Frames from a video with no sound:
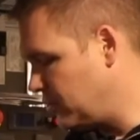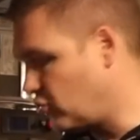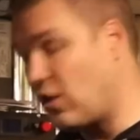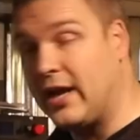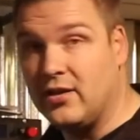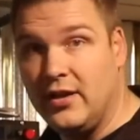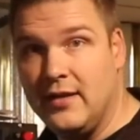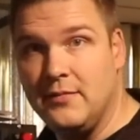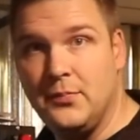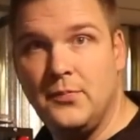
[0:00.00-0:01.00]

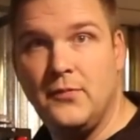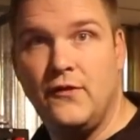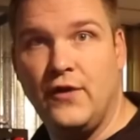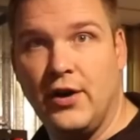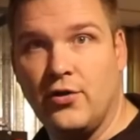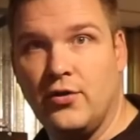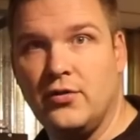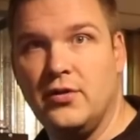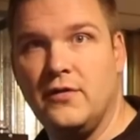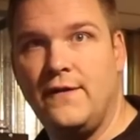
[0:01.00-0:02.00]
tri-clamp
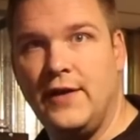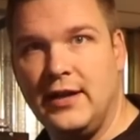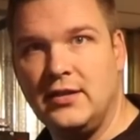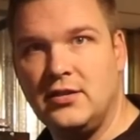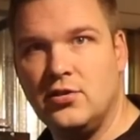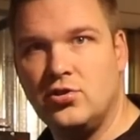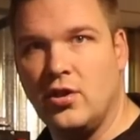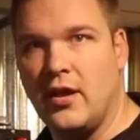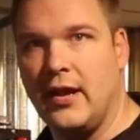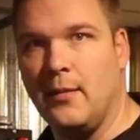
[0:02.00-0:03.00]
ferrule fittings so
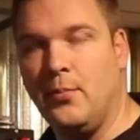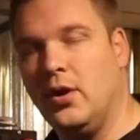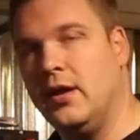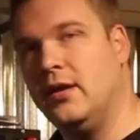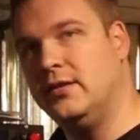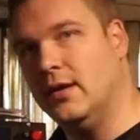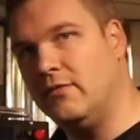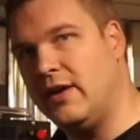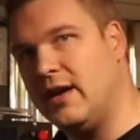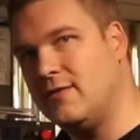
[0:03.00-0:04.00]
that I could put in dump
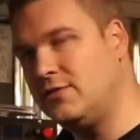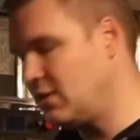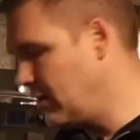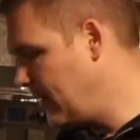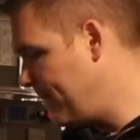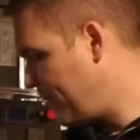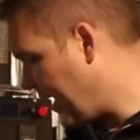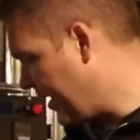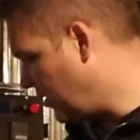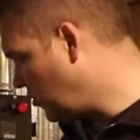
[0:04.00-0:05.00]
valves.
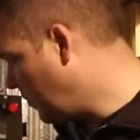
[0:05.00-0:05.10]
I also